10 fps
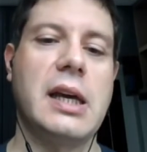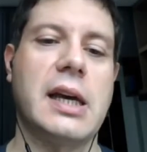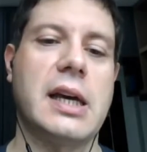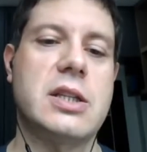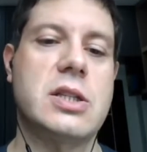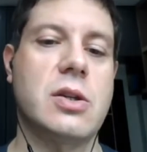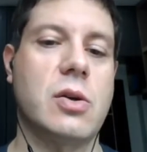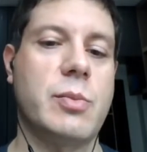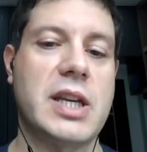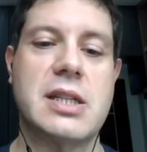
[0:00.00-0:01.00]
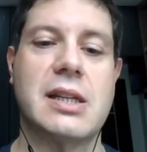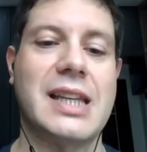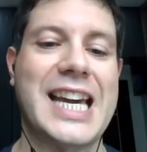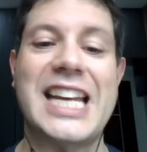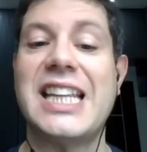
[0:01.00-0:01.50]
Uh, so
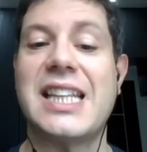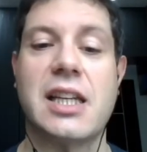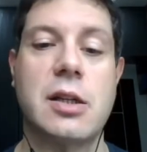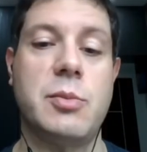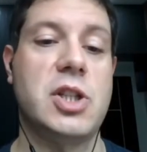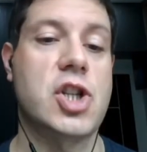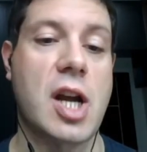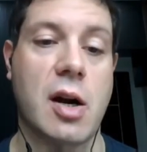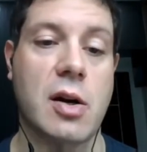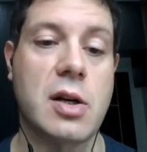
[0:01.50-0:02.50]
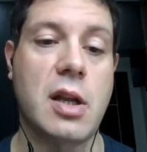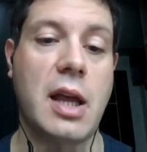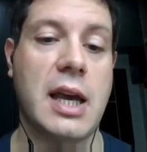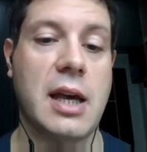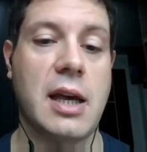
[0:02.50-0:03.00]
basically anything can be shared
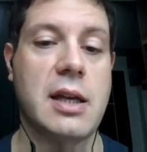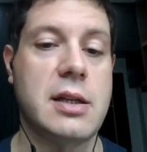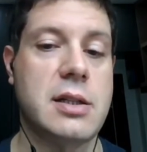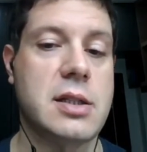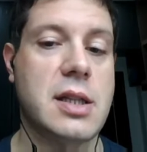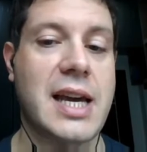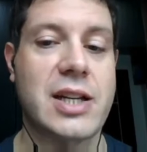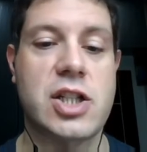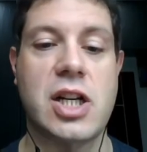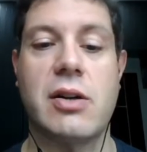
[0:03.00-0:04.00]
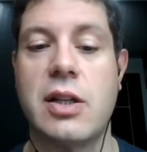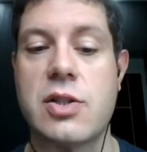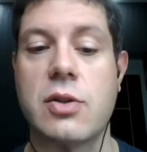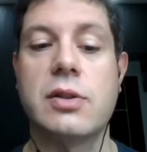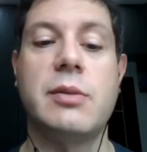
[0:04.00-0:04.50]
and that sharing
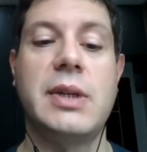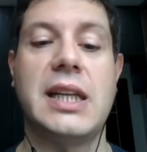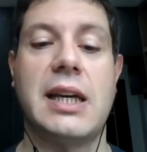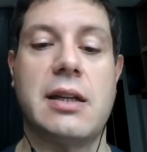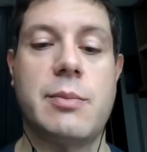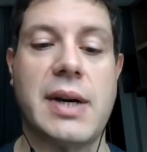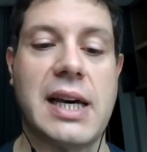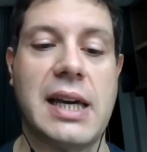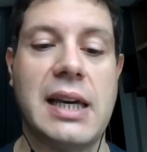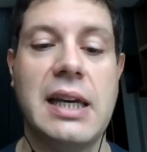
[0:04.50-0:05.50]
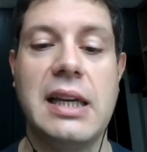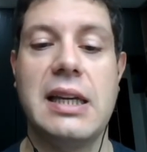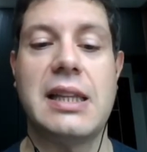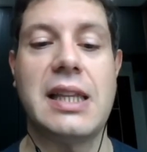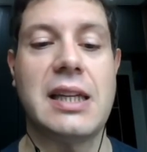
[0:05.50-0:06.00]
is only mediated by
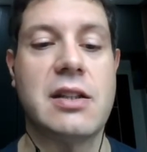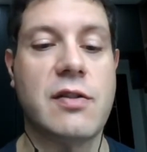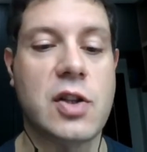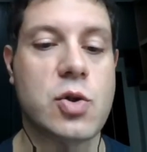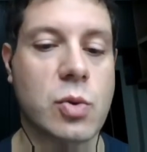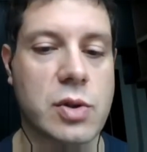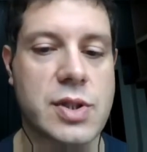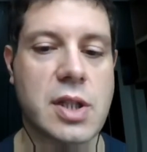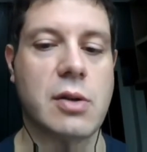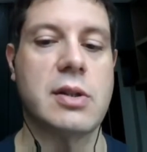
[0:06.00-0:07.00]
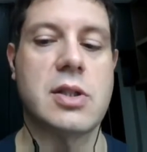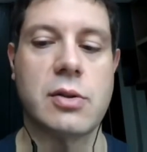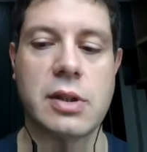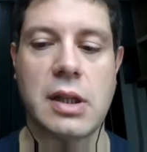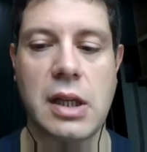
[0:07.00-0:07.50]
the individual. So it's
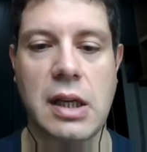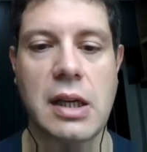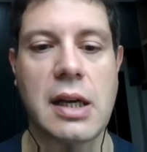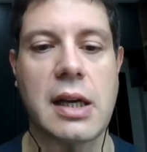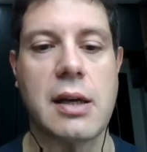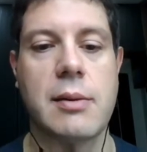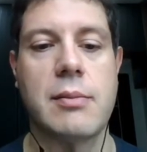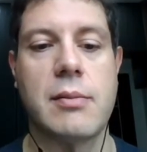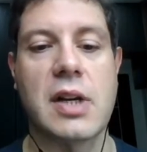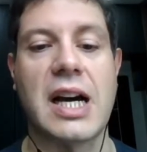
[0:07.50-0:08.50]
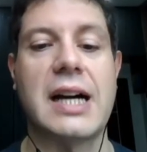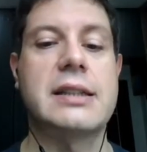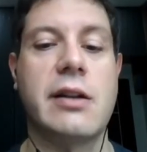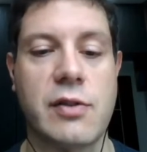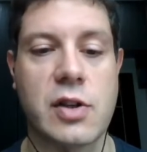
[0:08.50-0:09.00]
only um,
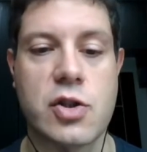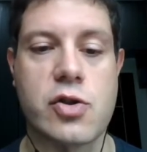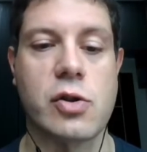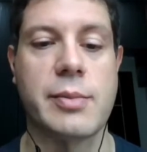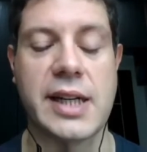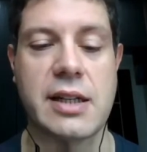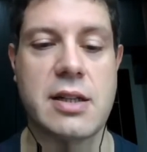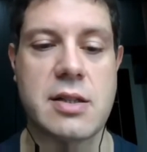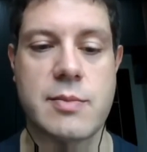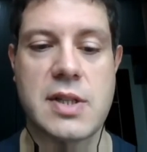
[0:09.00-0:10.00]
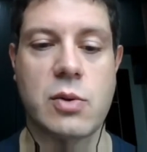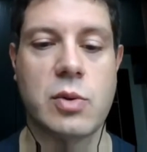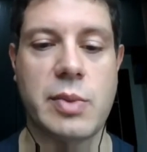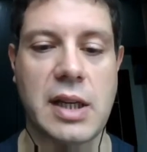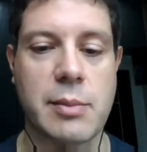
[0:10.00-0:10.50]
cognitive control mechanisms that
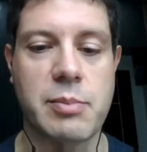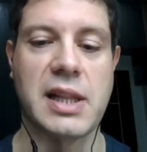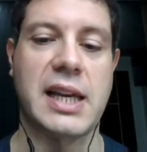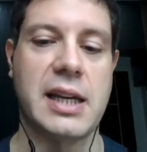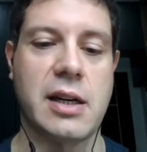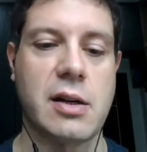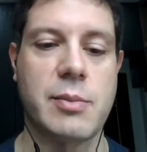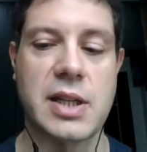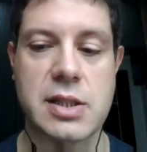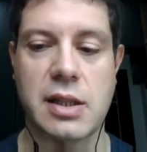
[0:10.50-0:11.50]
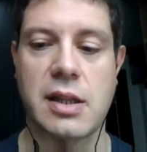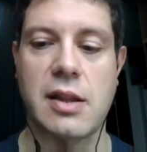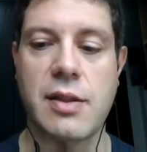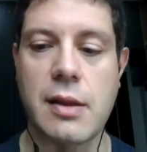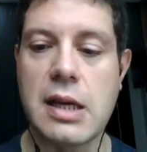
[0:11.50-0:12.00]
would be at play here, basically the